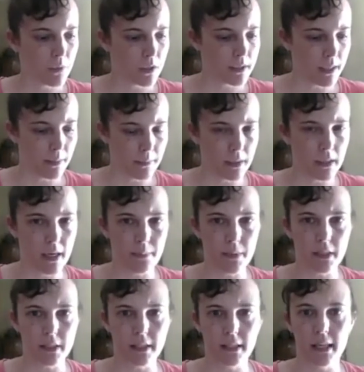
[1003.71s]
some of the
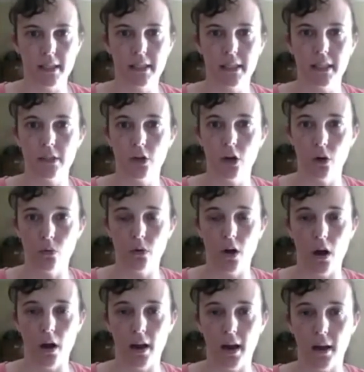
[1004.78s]
nappies, the elastics go on
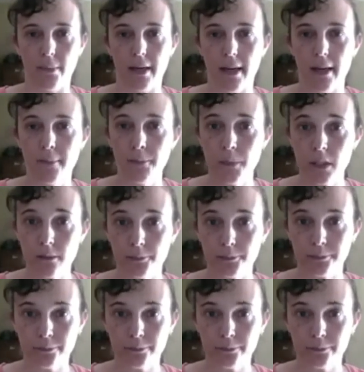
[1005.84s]
high RPMs.